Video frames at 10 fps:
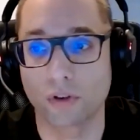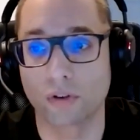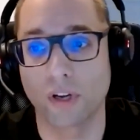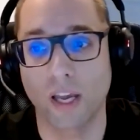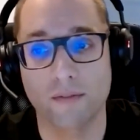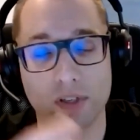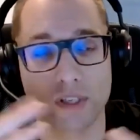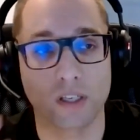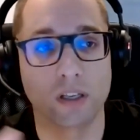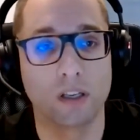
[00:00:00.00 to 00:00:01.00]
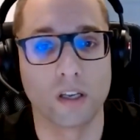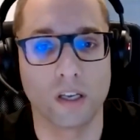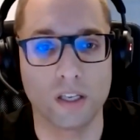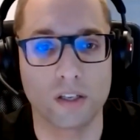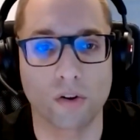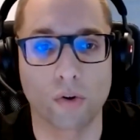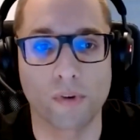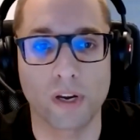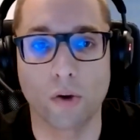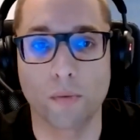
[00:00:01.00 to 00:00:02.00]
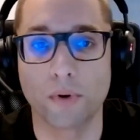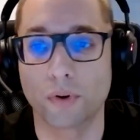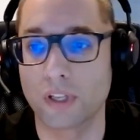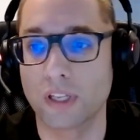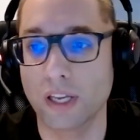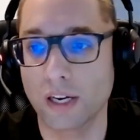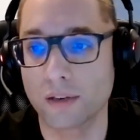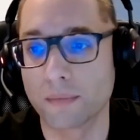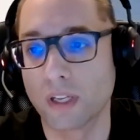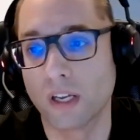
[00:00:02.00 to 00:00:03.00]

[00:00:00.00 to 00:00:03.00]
So everything is already uploaded there.